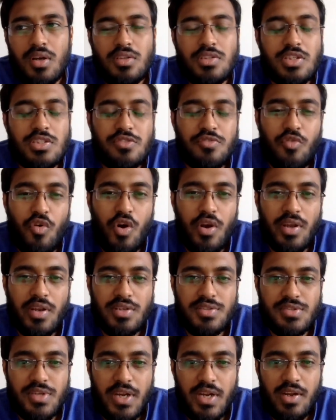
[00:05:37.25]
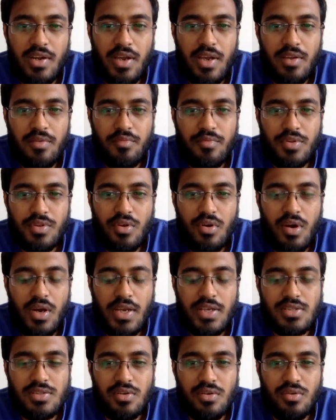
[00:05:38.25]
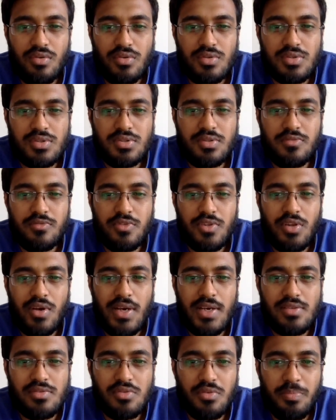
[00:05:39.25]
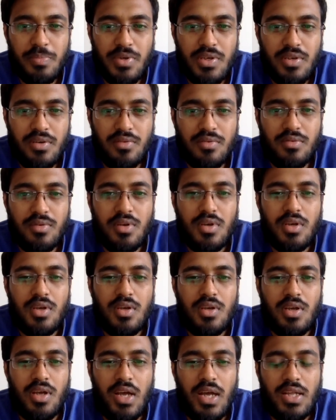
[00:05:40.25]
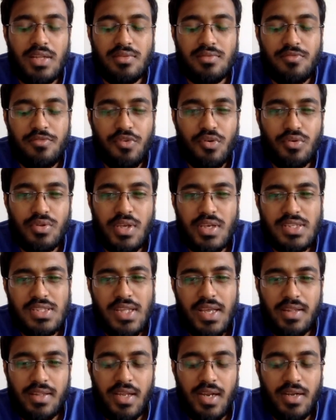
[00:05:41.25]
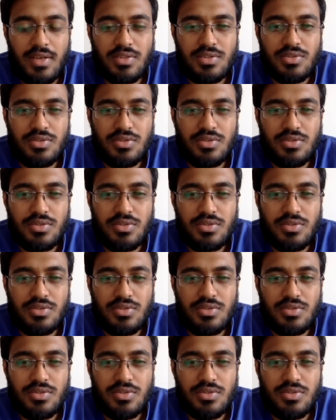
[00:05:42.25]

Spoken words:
just walk in a straight line with your eyes closed, with your eyes open, and few things like that.